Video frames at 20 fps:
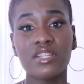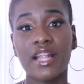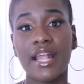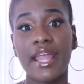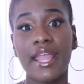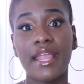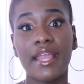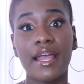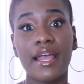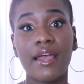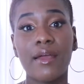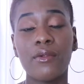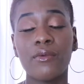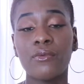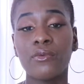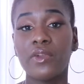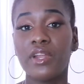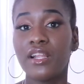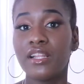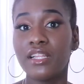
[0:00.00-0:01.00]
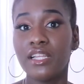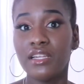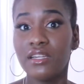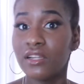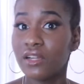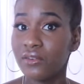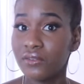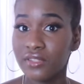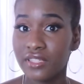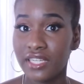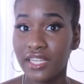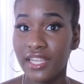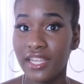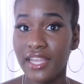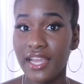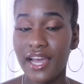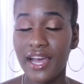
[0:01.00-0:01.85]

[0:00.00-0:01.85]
like really lonely.